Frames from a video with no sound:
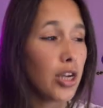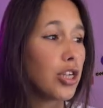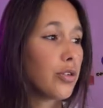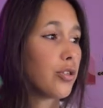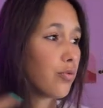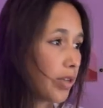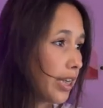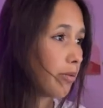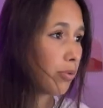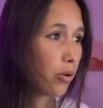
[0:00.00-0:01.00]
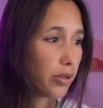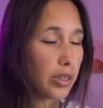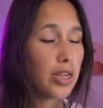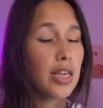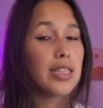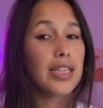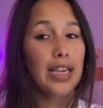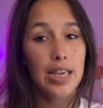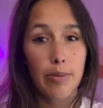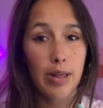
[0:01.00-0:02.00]
So it's really important to
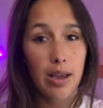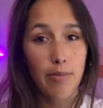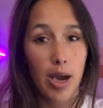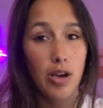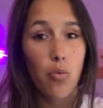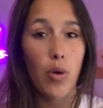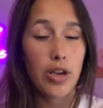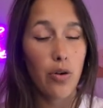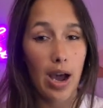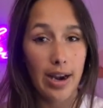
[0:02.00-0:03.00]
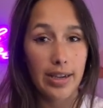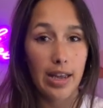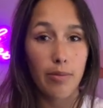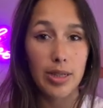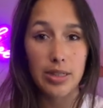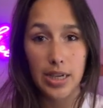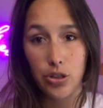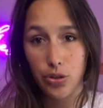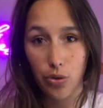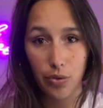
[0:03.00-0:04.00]
keep that in mind when you're adding elements
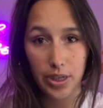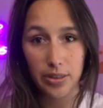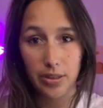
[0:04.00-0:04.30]
into your grids.